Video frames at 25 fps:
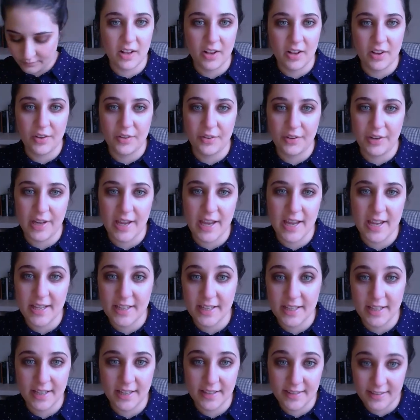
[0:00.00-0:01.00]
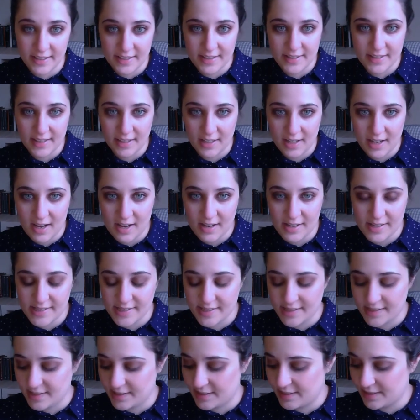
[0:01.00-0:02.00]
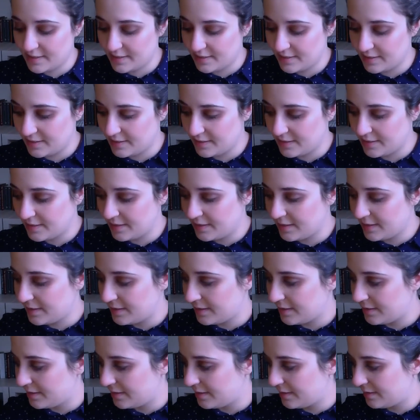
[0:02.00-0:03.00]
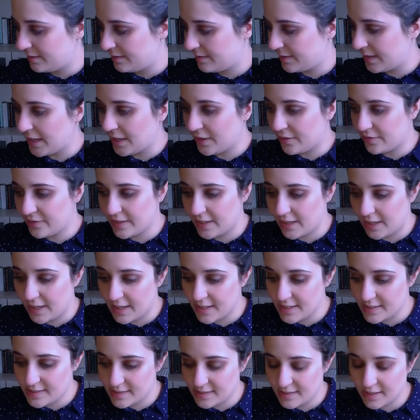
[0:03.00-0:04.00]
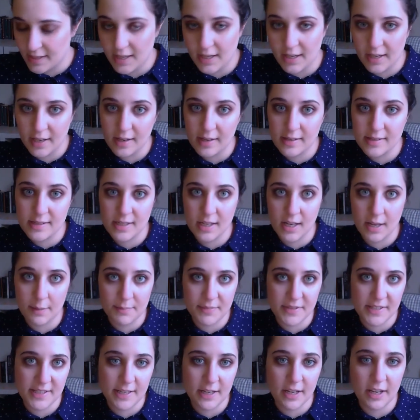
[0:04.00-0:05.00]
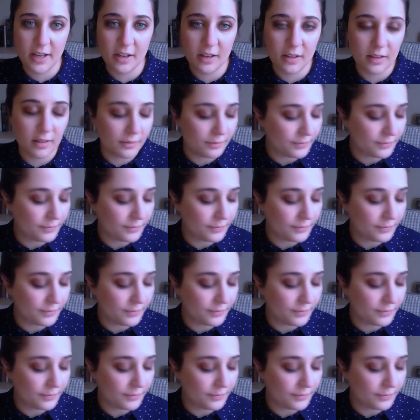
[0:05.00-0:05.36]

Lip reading: Okay, and then the last thing on the list is lipstick.